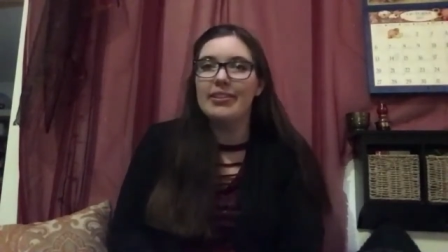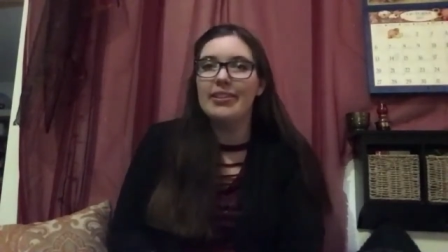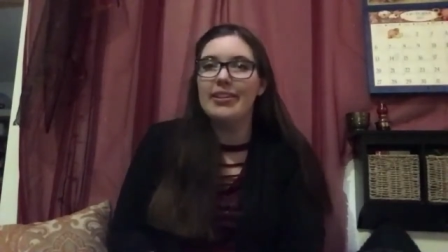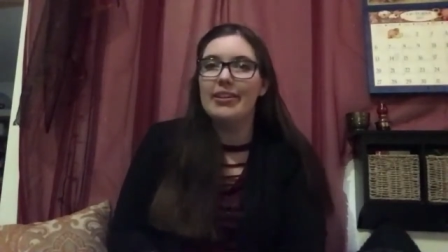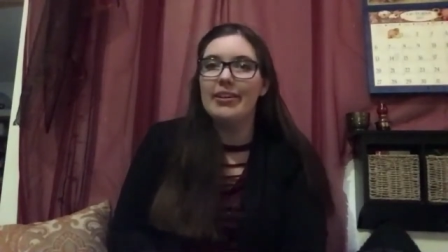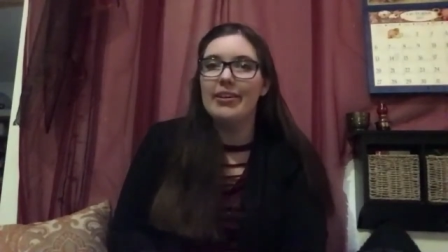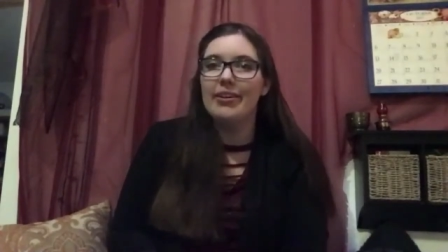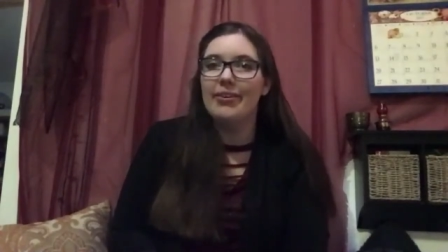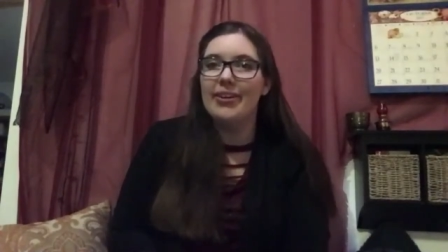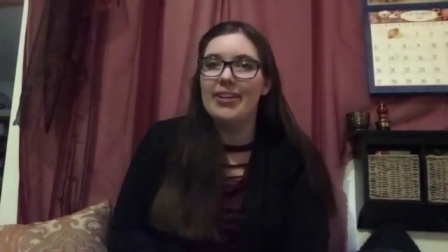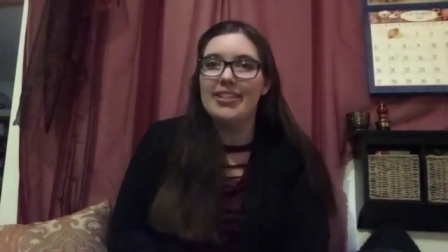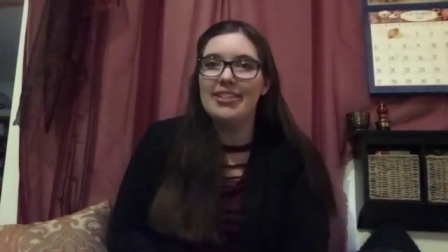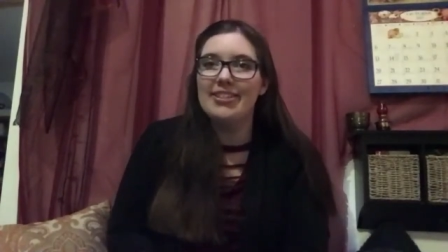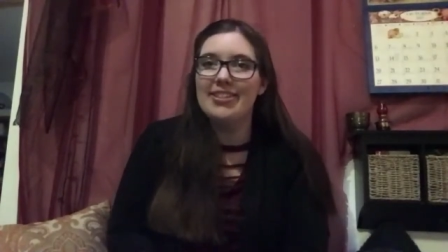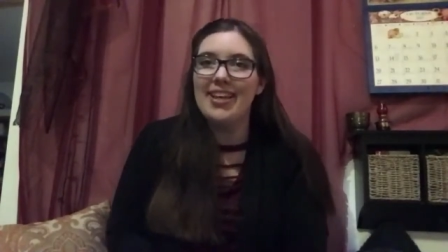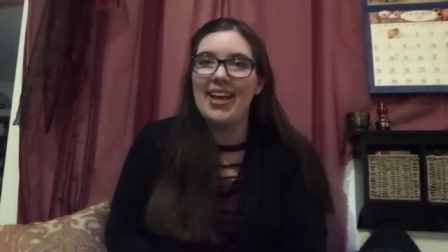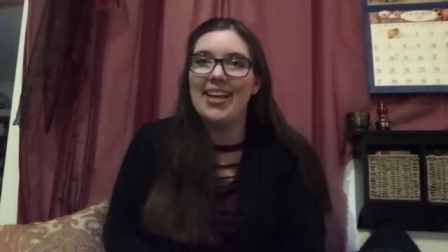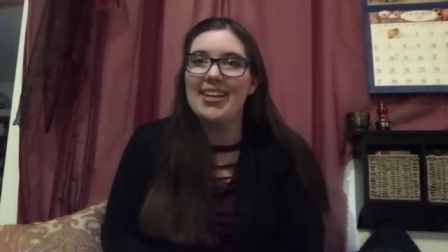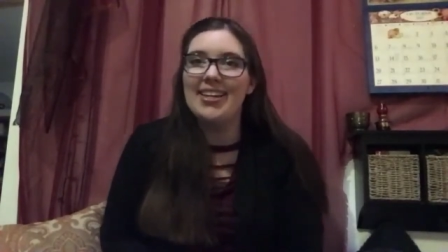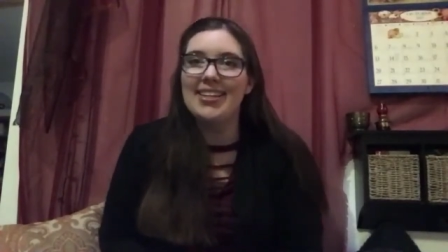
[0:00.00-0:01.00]
I just
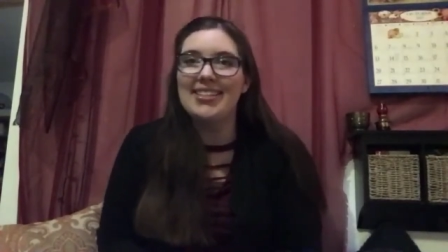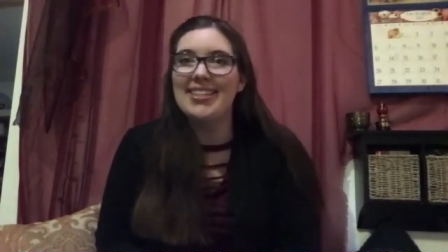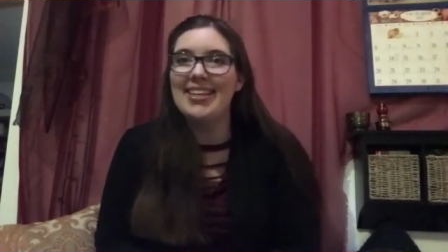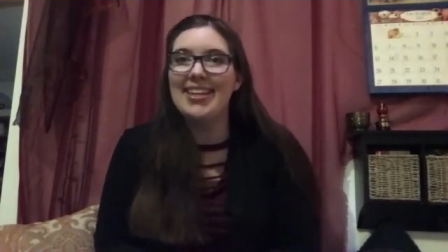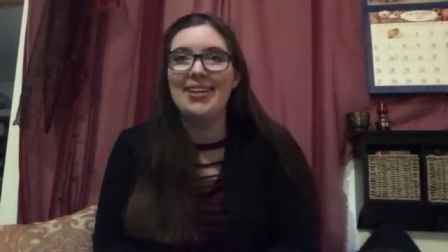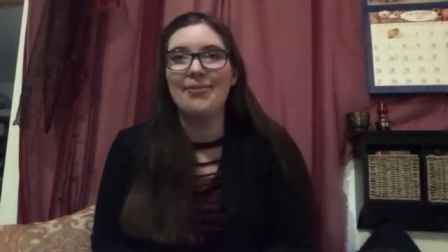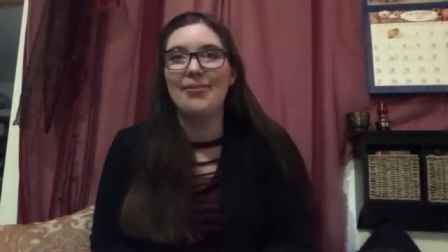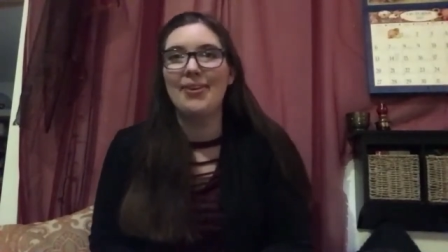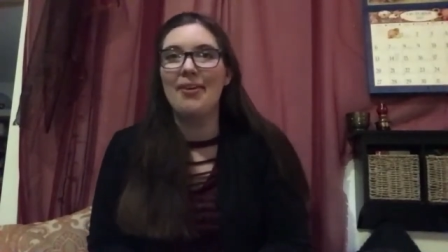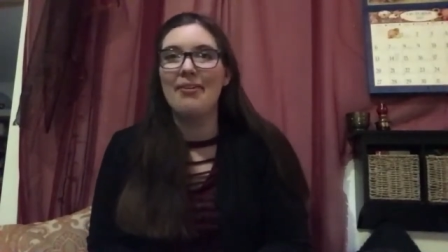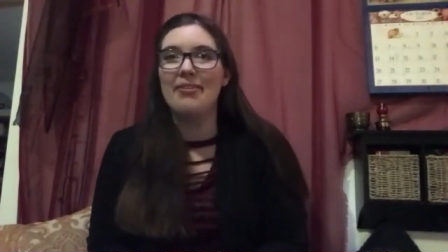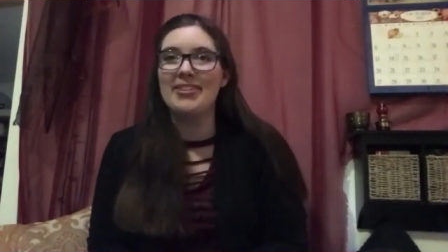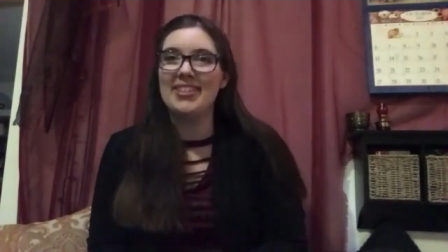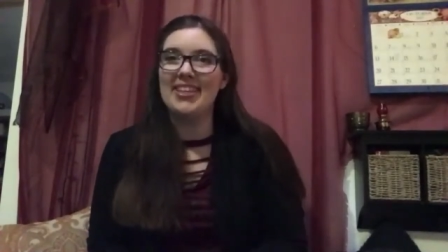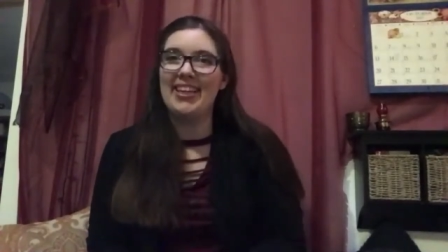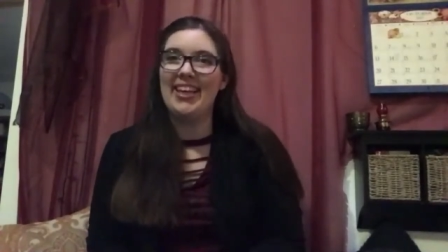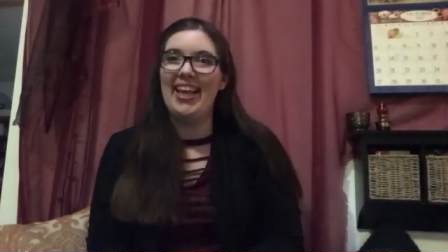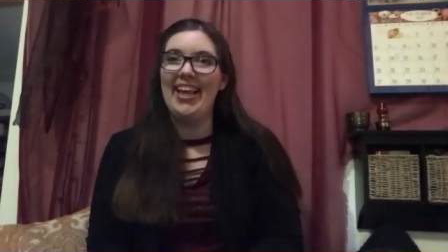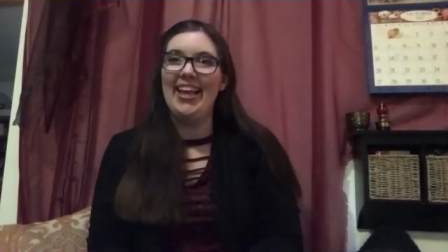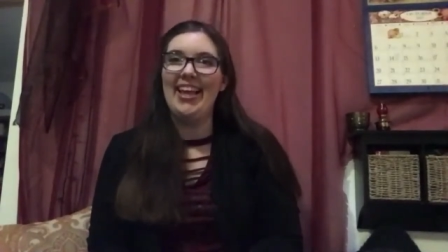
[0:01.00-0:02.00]
kind of did it when I was a
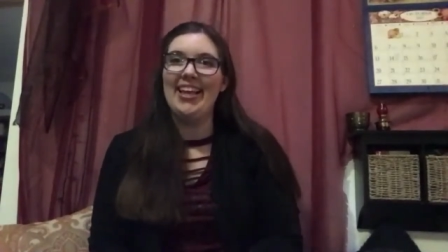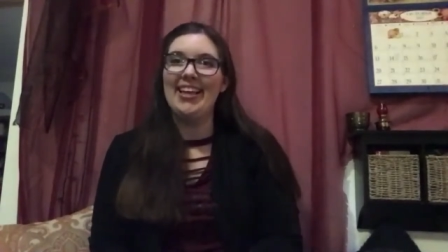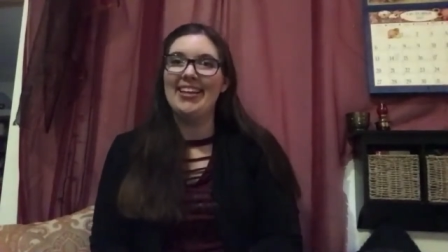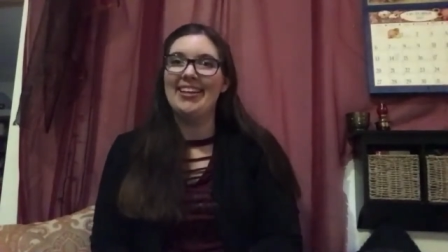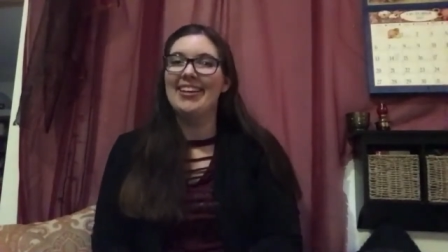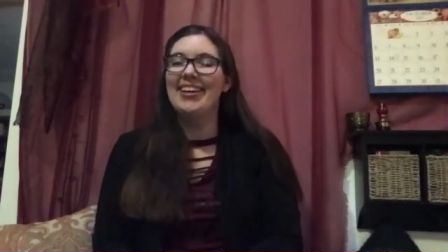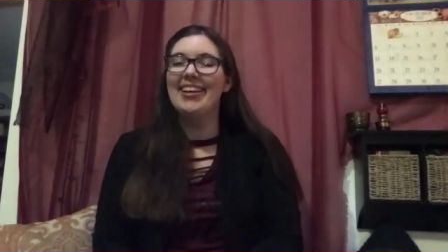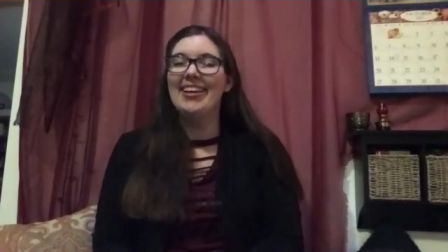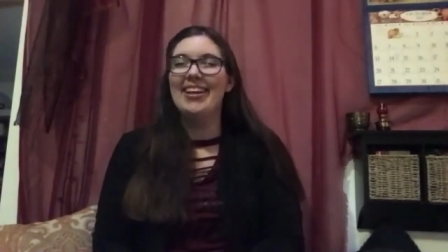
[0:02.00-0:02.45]
kid.